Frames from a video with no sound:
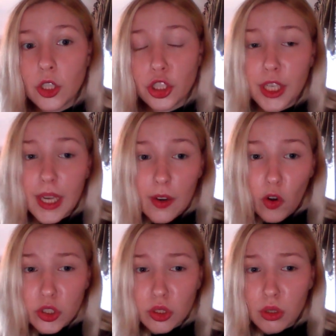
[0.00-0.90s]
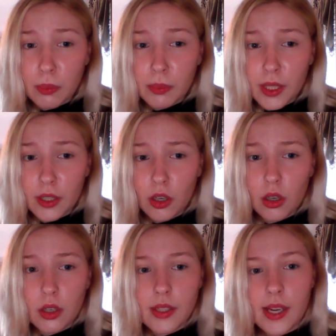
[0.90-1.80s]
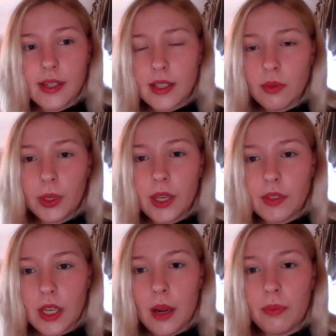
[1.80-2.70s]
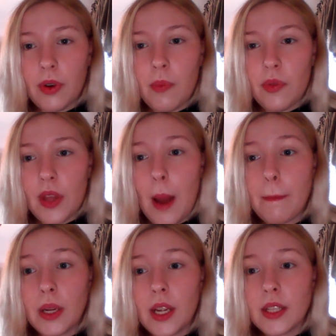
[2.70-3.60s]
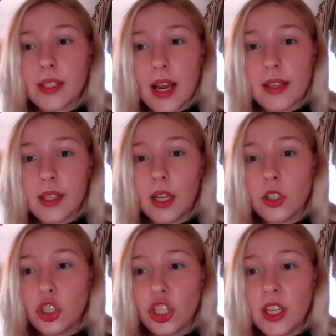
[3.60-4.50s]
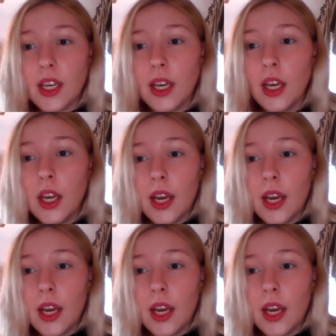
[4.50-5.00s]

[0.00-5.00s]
She had also completed hers. It doesn't really give a time frame for that, but it says that she,